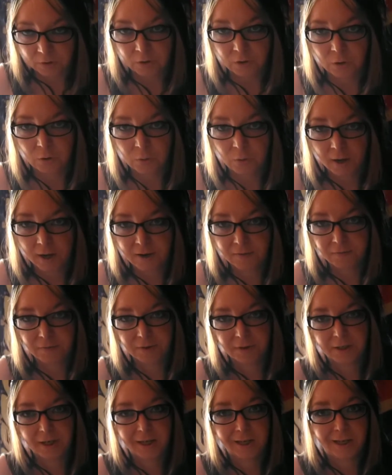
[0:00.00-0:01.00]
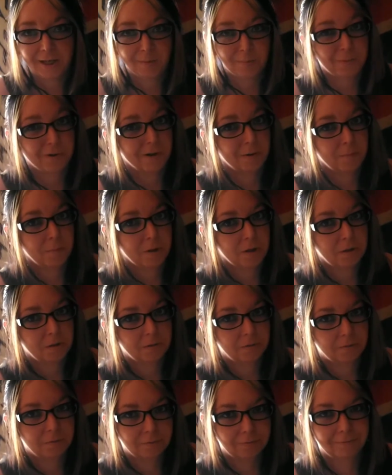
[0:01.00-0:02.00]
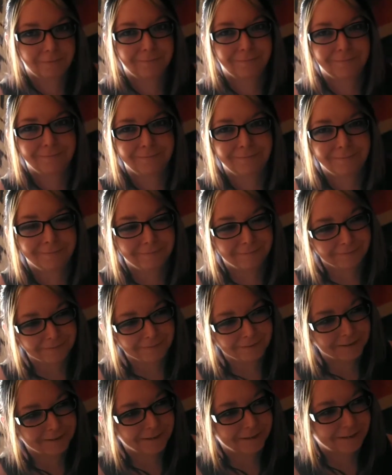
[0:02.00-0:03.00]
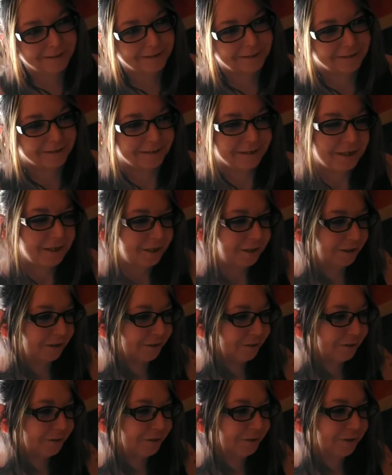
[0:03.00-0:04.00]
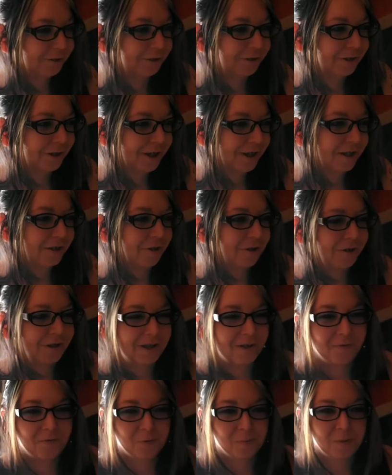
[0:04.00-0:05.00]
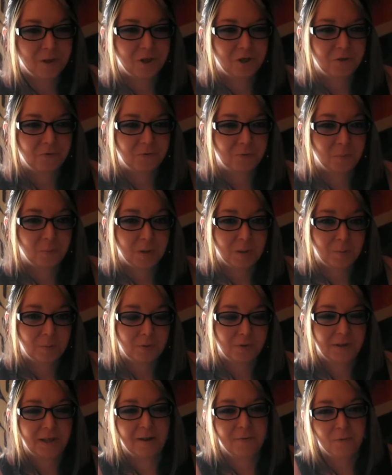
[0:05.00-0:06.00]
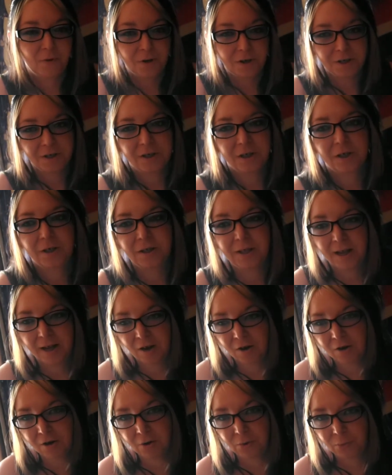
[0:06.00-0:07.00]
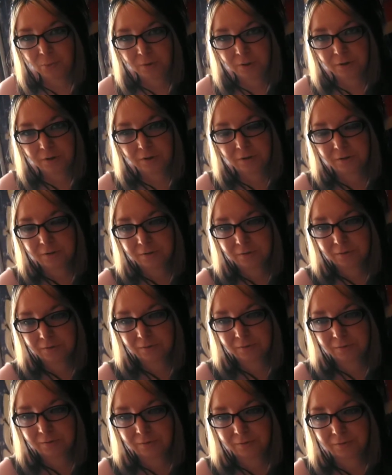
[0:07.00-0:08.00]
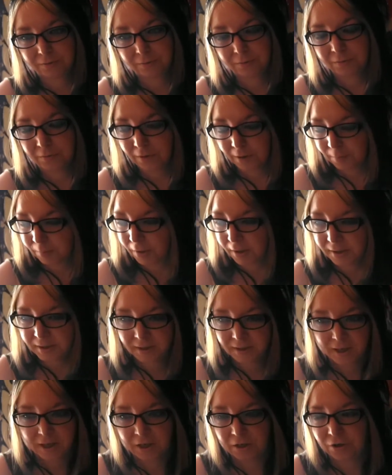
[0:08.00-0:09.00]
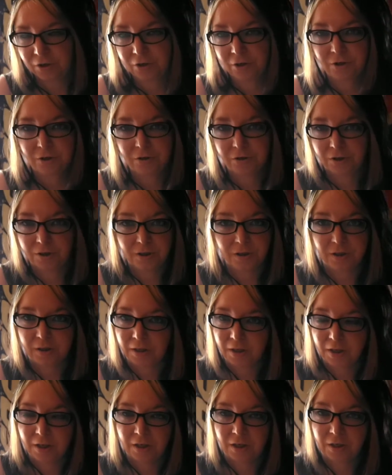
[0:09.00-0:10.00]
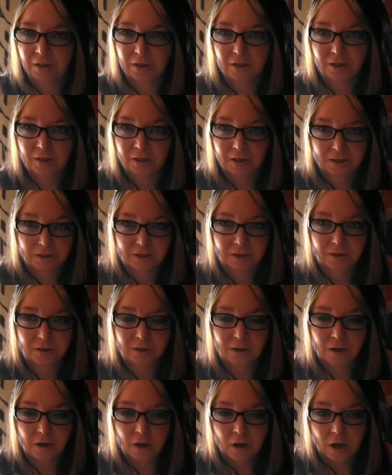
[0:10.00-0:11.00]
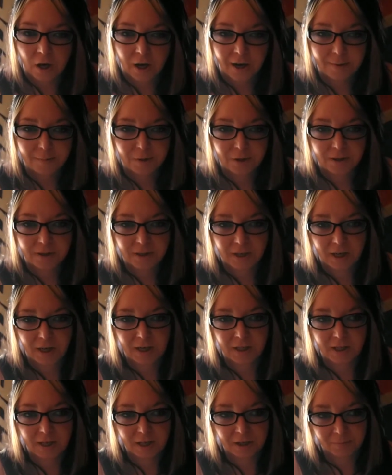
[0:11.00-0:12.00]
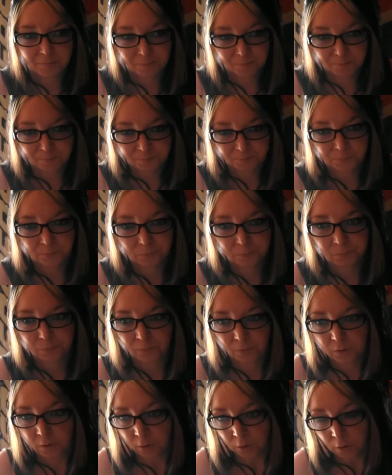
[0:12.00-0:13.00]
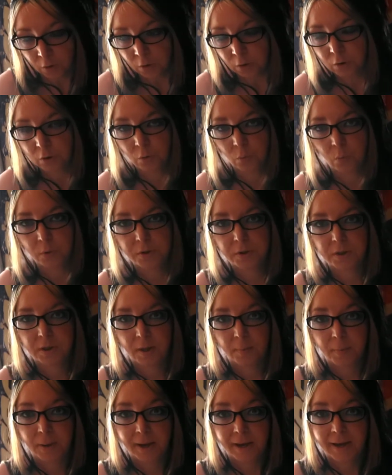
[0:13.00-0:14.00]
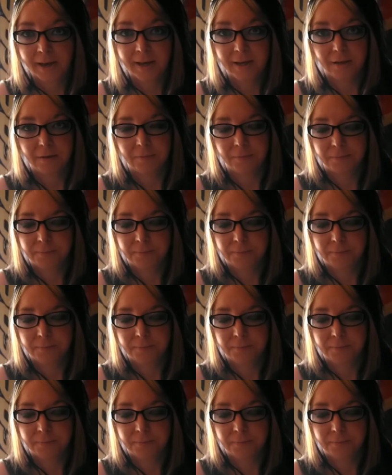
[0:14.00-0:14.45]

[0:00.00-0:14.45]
You have a leg up on me. You're getting all the information from people that have already done that hard work. I'm not saying yours isn't any easier. I'm just saying that you're one step ahead.